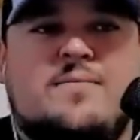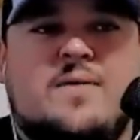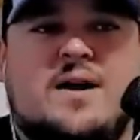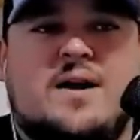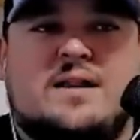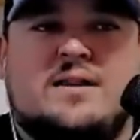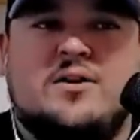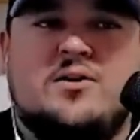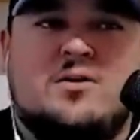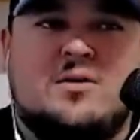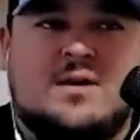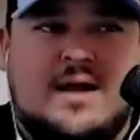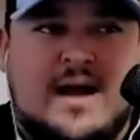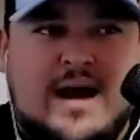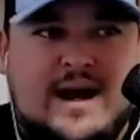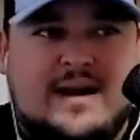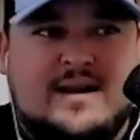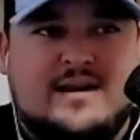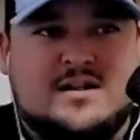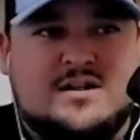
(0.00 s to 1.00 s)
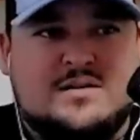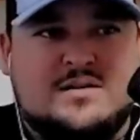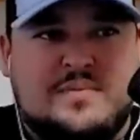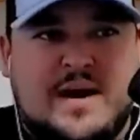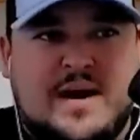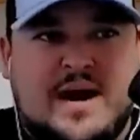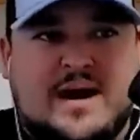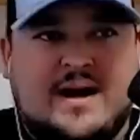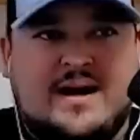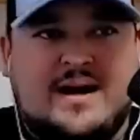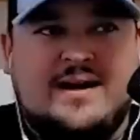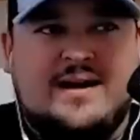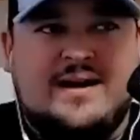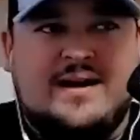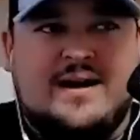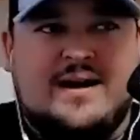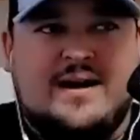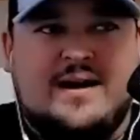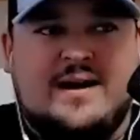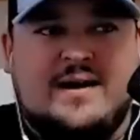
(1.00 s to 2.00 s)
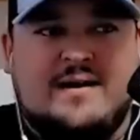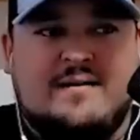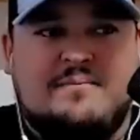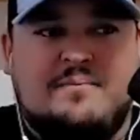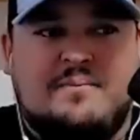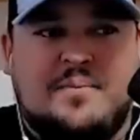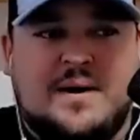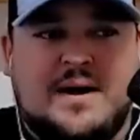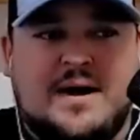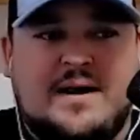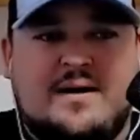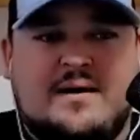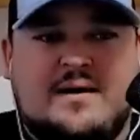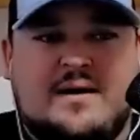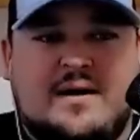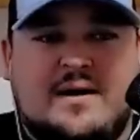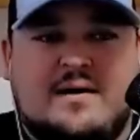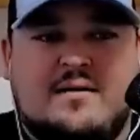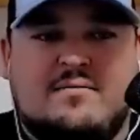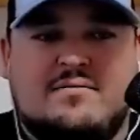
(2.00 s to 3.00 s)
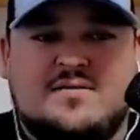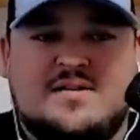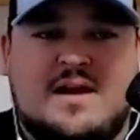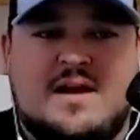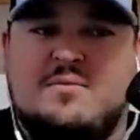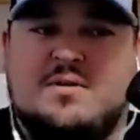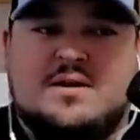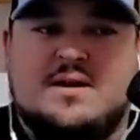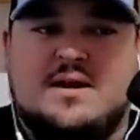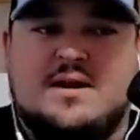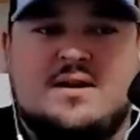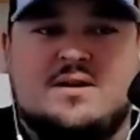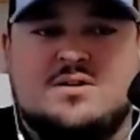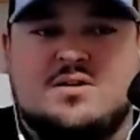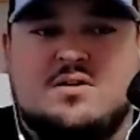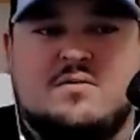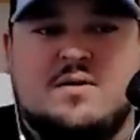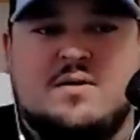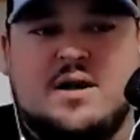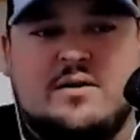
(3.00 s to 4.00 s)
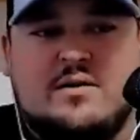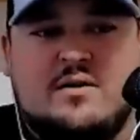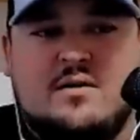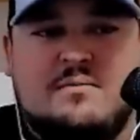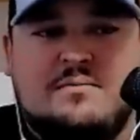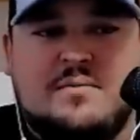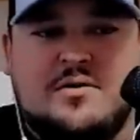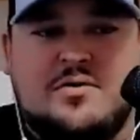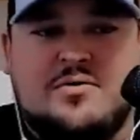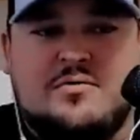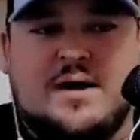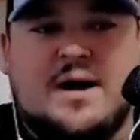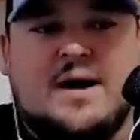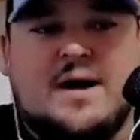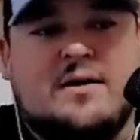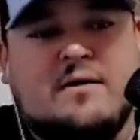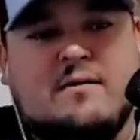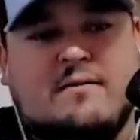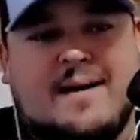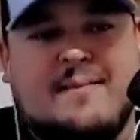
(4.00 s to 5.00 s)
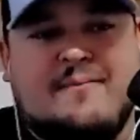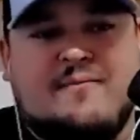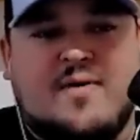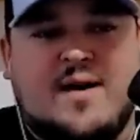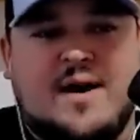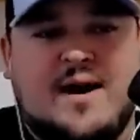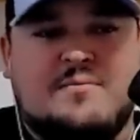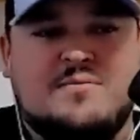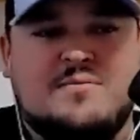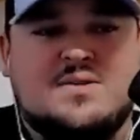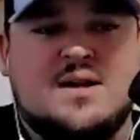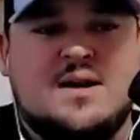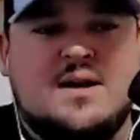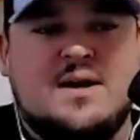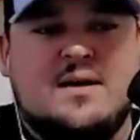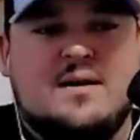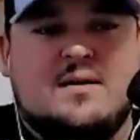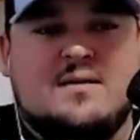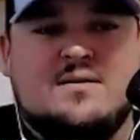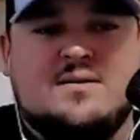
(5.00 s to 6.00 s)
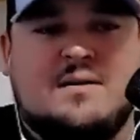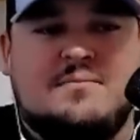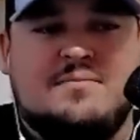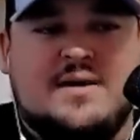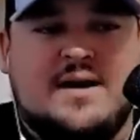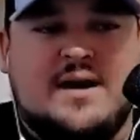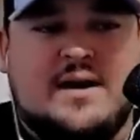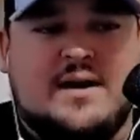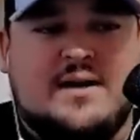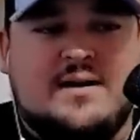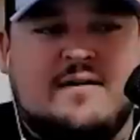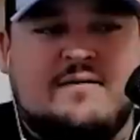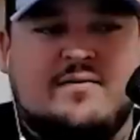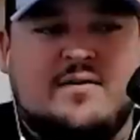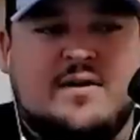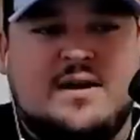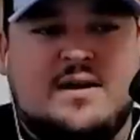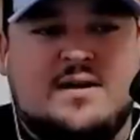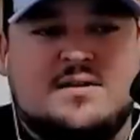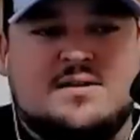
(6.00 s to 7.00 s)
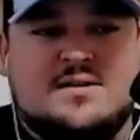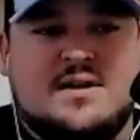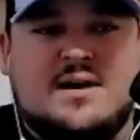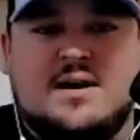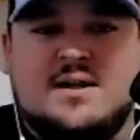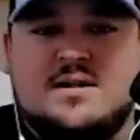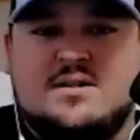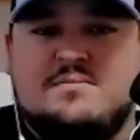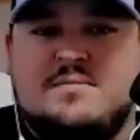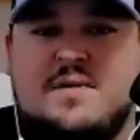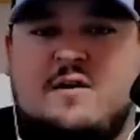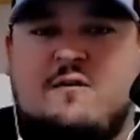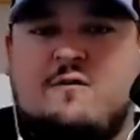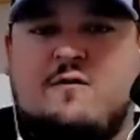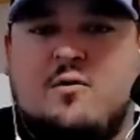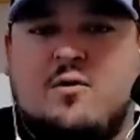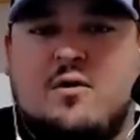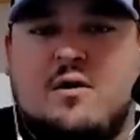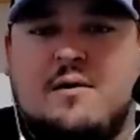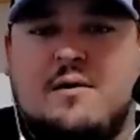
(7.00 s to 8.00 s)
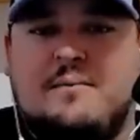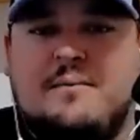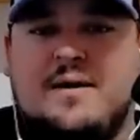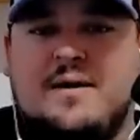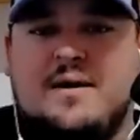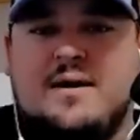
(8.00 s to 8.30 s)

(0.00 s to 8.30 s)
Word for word: A little light in spec, but, you know, same with the EZONE 100. They're both 300-gram frames, something I could definitely easily customize for them.